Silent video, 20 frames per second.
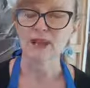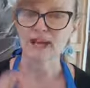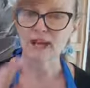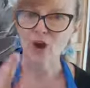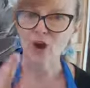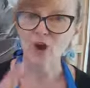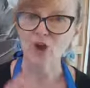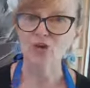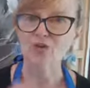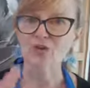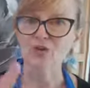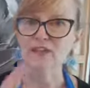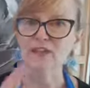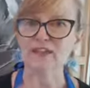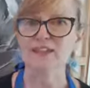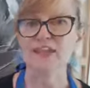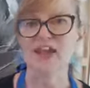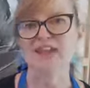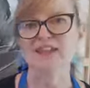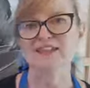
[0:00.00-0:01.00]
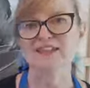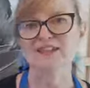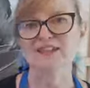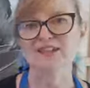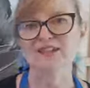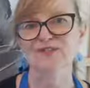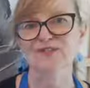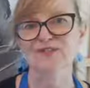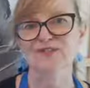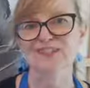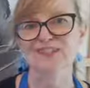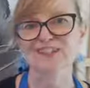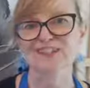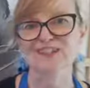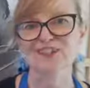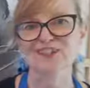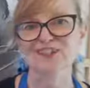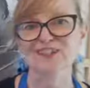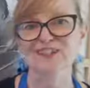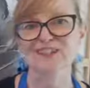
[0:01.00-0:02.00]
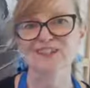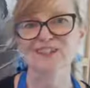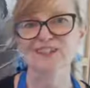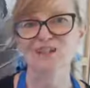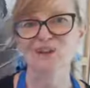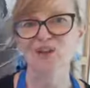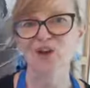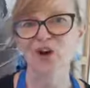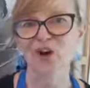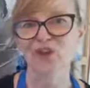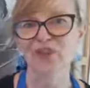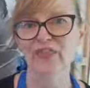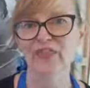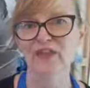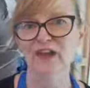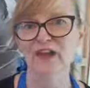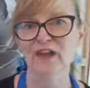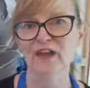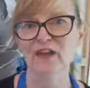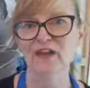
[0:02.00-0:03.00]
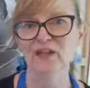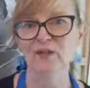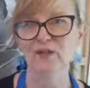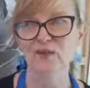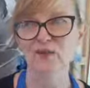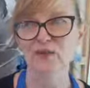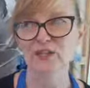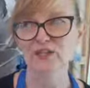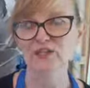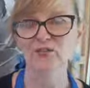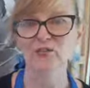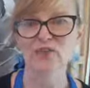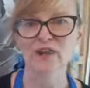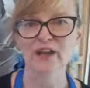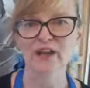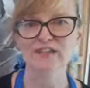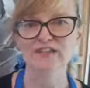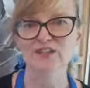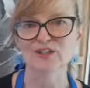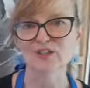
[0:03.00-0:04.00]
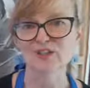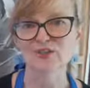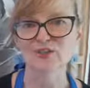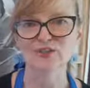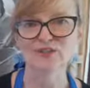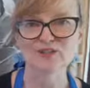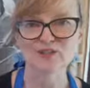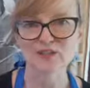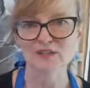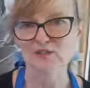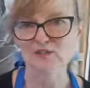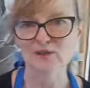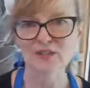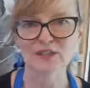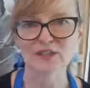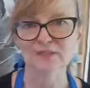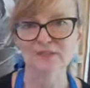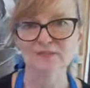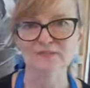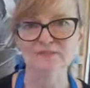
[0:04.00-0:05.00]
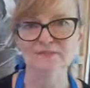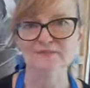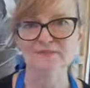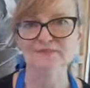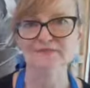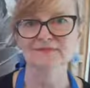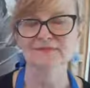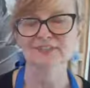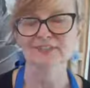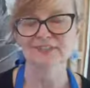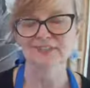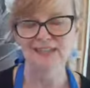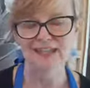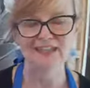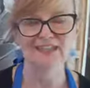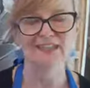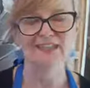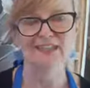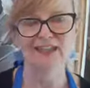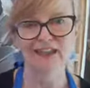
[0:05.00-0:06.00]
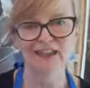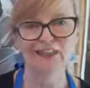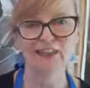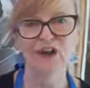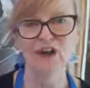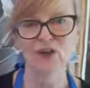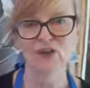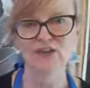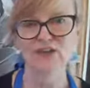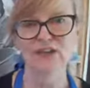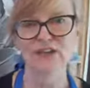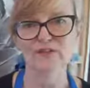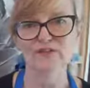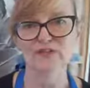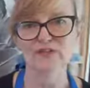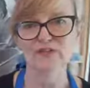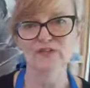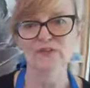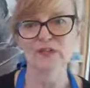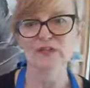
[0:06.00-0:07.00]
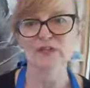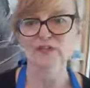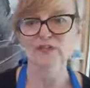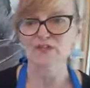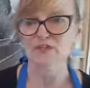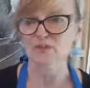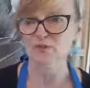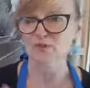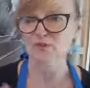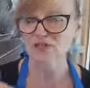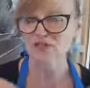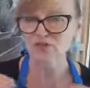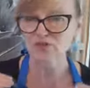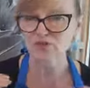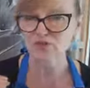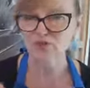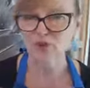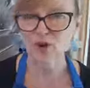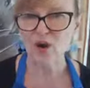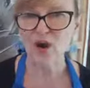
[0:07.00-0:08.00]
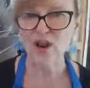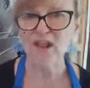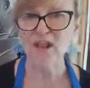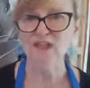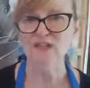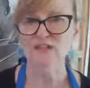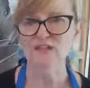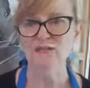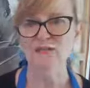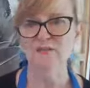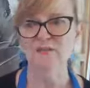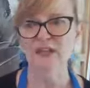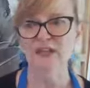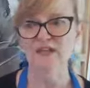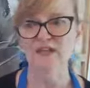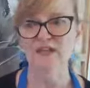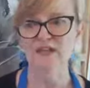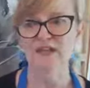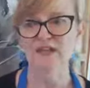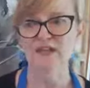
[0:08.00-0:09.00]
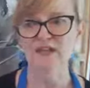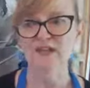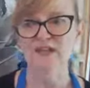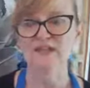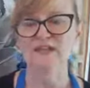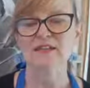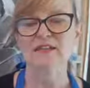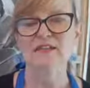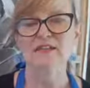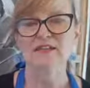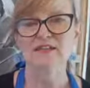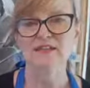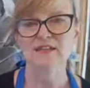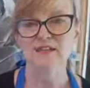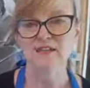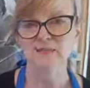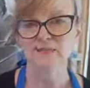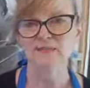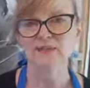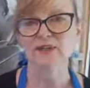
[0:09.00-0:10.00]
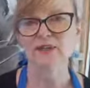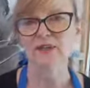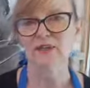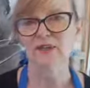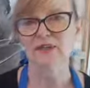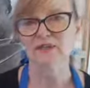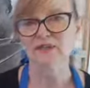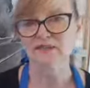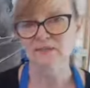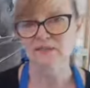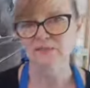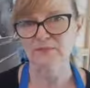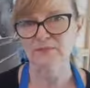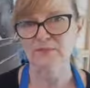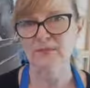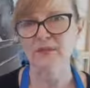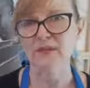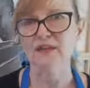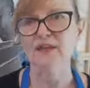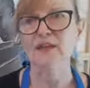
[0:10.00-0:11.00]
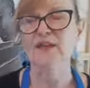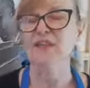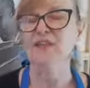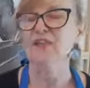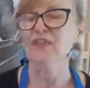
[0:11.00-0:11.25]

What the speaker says: But only that set of decisions, not the which red to use as well, because that's another whole level. So we're trying to make things simpler and simpler.